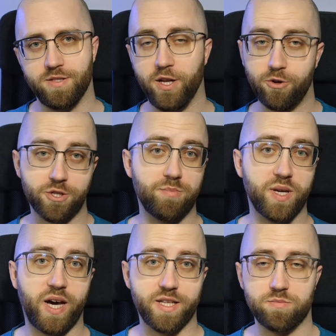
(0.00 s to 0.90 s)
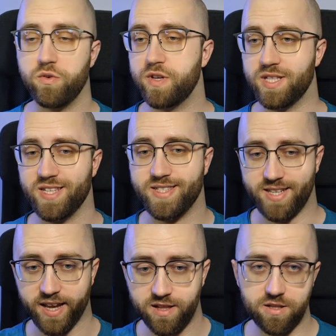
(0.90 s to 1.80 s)
The logic behind moving the
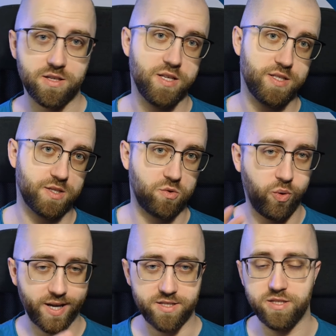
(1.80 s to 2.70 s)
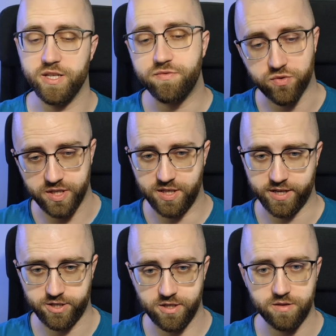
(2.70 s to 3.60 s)
tail is quite different
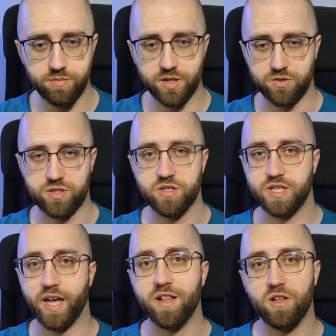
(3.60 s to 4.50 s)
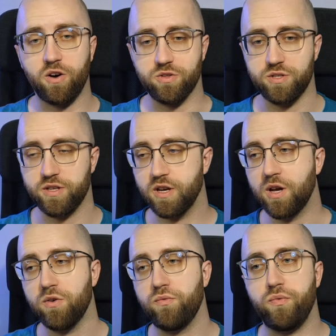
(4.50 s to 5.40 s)
actually, because the tail only
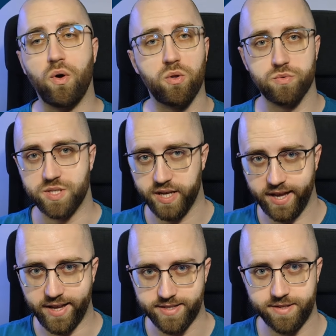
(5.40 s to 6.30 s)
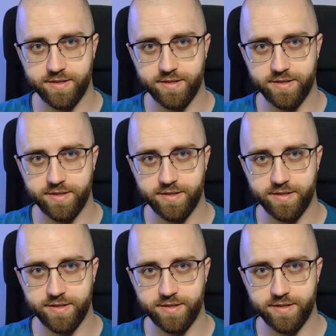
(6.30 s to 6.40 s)
follows the head.